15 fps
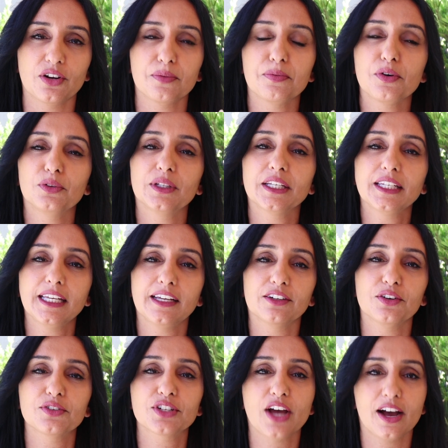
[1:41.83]
Napoleon
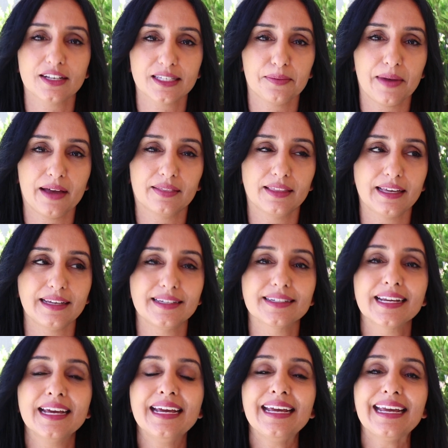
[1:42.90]
Hill talks about these
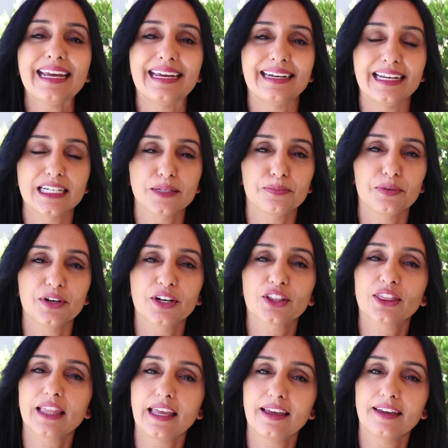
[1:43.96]
in his book,
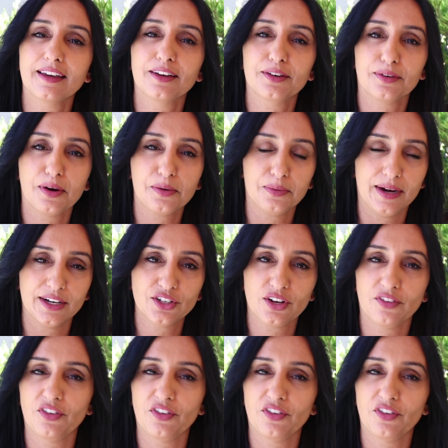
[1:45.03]
Think and Grow Rich.